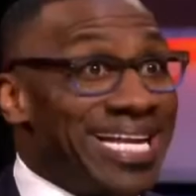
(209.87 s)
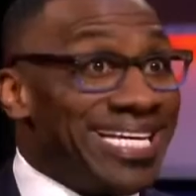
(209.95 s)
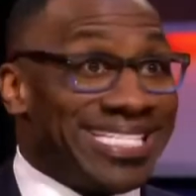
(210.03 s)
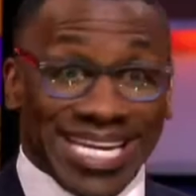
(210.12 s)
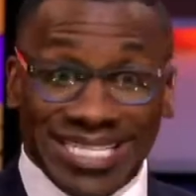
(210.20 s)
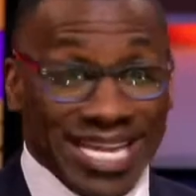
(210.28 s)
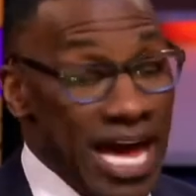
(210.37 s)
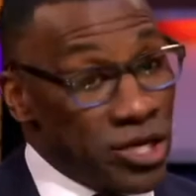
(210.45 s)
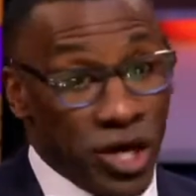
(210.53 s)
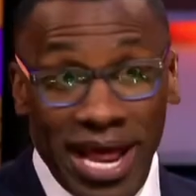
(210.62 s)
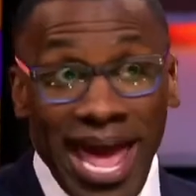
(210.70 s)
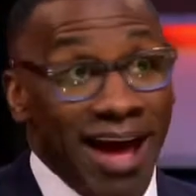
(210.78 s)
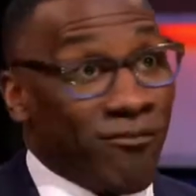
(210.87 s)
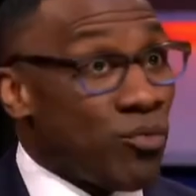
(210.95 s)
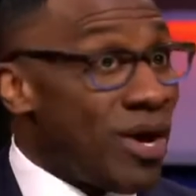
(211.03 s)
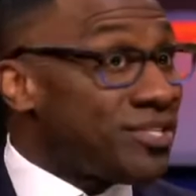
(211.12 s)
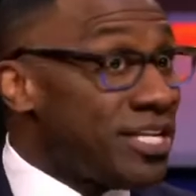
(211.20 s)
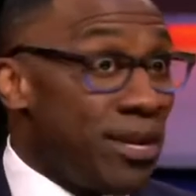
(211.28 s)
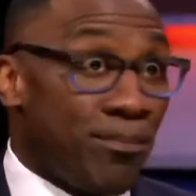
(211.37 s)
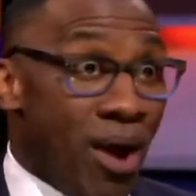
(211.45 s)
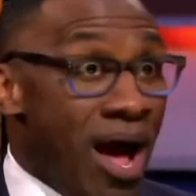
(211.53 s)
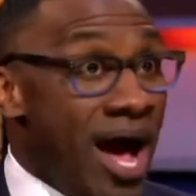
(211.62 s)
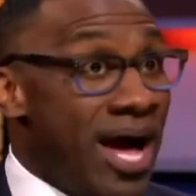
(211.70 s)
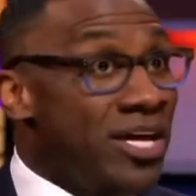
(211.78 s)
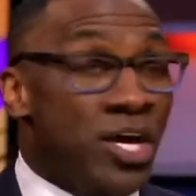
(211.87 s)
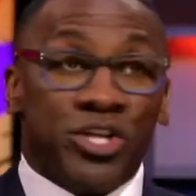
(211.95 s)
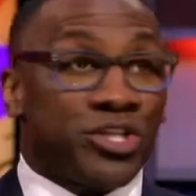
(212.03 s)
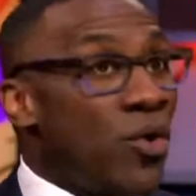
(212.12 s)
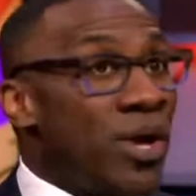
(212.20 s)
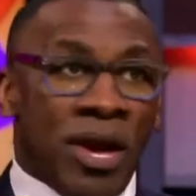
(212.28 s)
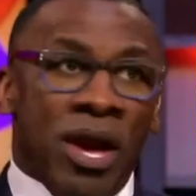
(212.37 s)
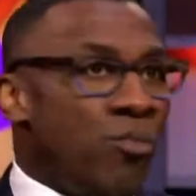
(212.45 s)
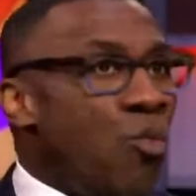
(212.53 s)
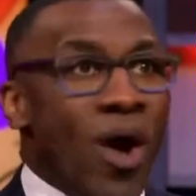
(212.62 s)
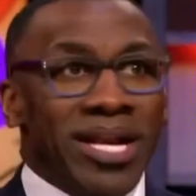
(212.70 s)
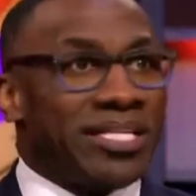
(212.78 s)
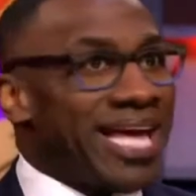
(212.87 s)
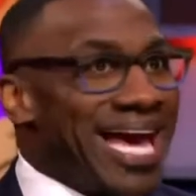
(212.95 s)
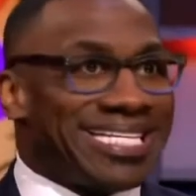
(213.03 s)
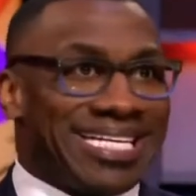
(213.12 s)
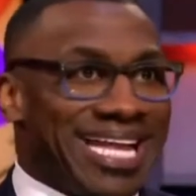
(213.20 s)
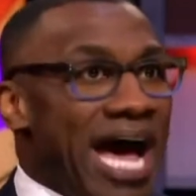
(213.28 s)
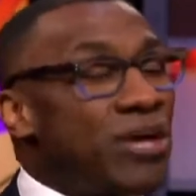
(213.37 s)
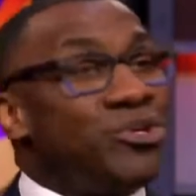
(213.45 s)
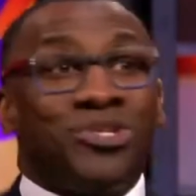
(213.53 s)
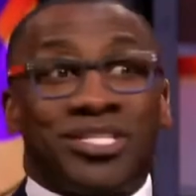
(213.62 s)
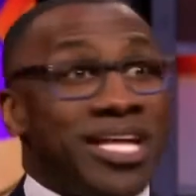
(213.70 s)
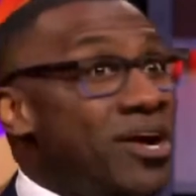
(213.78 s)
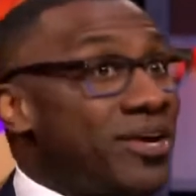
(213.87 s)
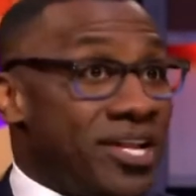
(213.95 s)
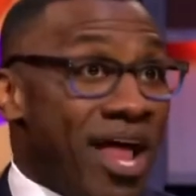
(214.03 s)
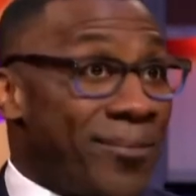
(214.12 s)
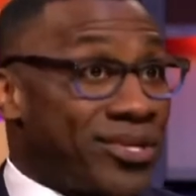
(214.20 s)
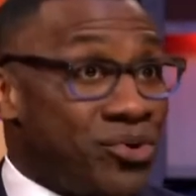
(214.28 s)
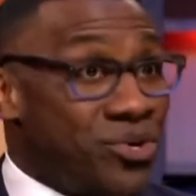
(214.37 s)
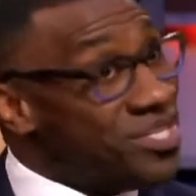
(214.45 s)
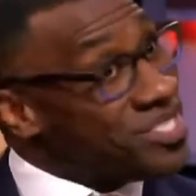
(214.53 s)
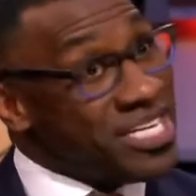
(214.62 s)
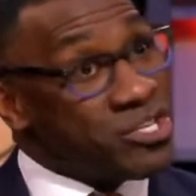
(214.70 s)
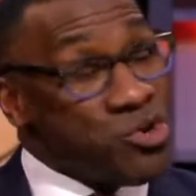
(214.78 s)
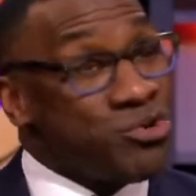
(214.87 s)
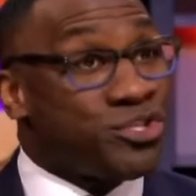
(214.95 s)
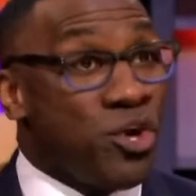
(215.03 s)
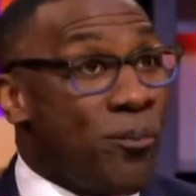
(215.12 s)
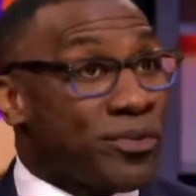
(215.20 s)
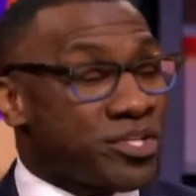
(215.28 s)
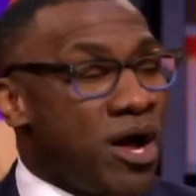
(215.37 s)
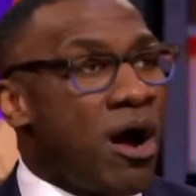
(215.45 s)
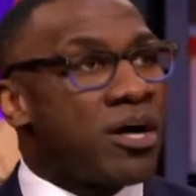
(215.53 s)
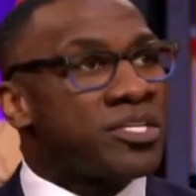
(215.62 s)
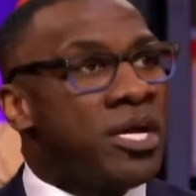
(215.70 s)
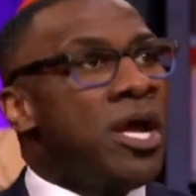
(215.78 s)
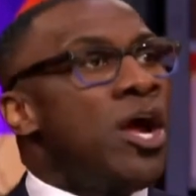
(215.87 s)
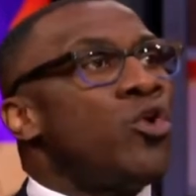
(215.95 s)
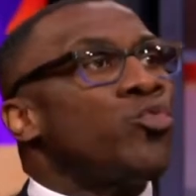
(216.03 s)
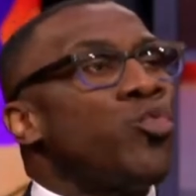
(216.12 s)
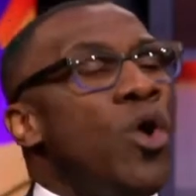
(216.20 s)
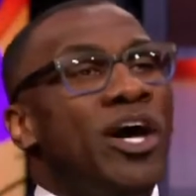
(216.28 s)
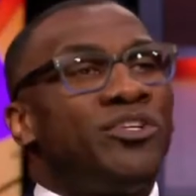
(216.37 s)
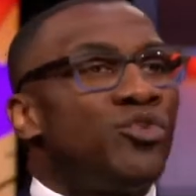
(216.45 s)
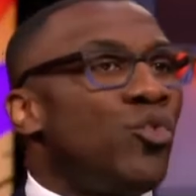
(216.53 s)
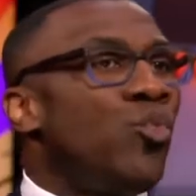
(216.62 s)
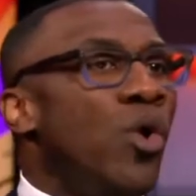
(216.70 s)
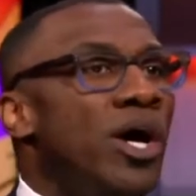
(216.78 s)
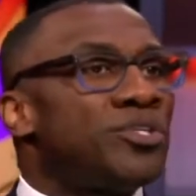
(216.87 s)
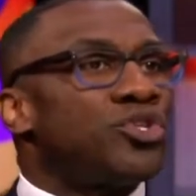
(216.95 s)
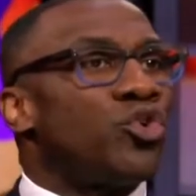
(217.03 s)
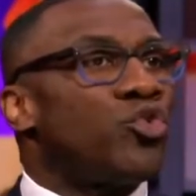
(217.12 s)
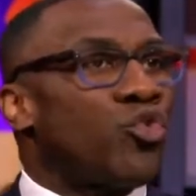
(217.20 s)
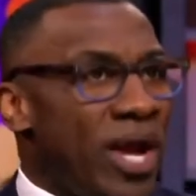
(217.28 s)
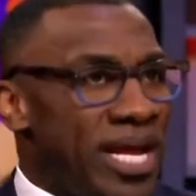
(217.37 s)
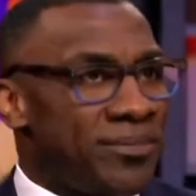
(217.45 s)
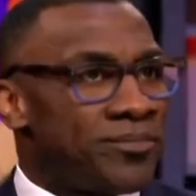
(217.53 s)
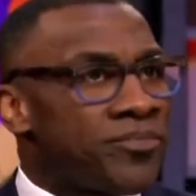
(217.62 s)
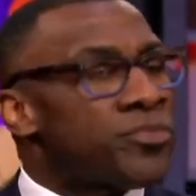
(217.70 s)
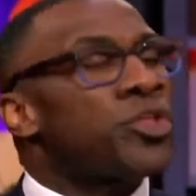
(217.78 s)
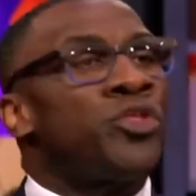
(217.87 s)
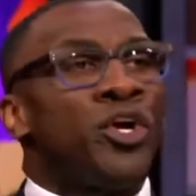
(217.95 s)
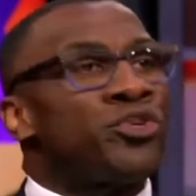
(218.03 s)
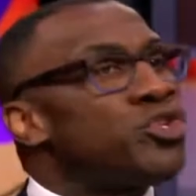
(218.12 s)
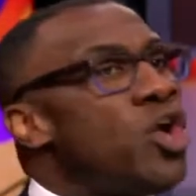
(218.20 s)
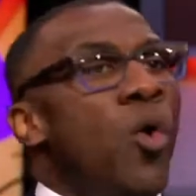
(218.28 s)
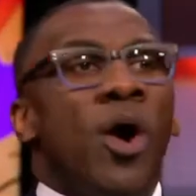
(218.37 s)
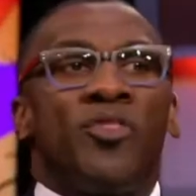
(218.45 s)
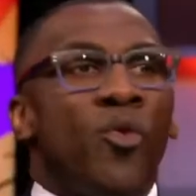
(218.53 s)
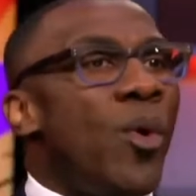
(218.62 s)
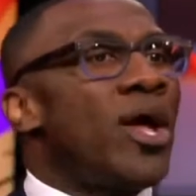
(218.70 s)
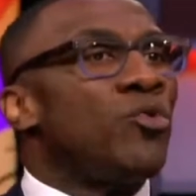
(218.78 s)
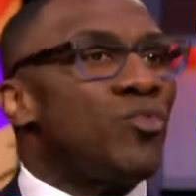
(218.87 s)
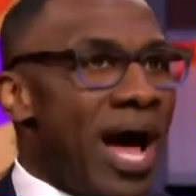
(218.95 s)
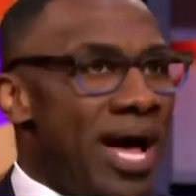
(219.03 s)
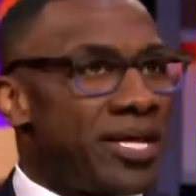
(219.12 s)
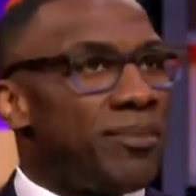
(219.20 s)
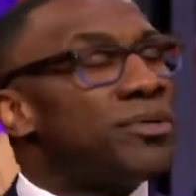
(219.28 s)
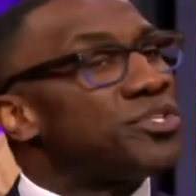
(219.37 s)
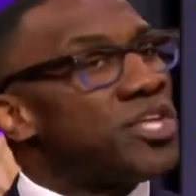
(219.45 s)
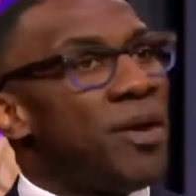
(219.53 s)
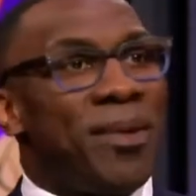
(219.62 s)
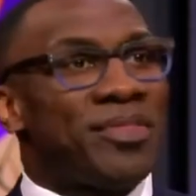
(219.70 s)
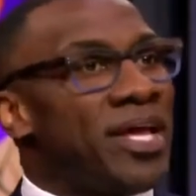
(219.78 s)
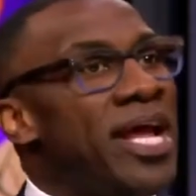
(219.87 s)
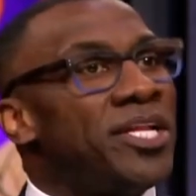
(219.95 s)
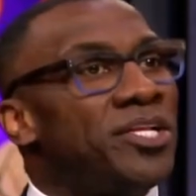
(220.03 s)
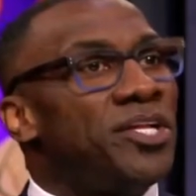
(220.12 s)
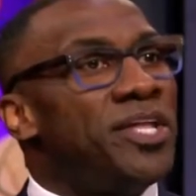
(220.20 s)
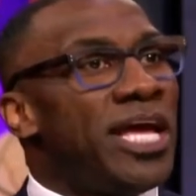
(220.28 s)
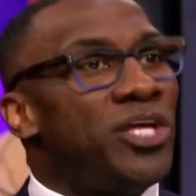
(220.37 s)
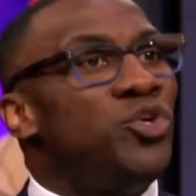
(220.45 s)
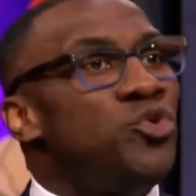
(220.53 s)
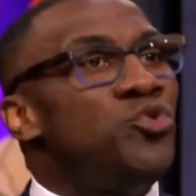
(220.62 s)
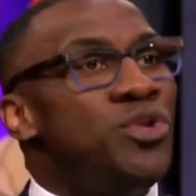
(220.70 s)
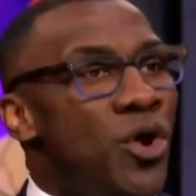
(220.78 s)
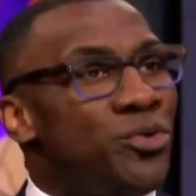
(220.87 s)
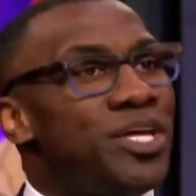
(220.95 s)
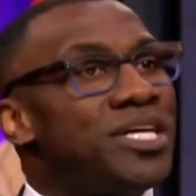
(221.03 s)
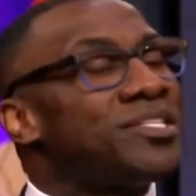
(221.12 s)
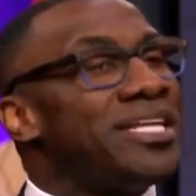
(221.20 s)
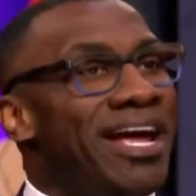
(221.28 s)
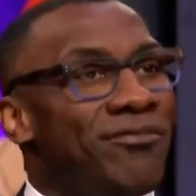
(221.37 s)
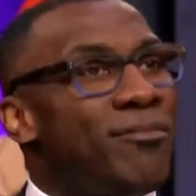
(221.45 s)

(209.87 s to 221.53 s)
AD sits out, you're going to have Russ and LeBron. So if one of the guys sit out, you still get an opportunity to see two superstars. Mm. Russ was great. There's no other way around it. But, Skip, at the end of the day, you know this and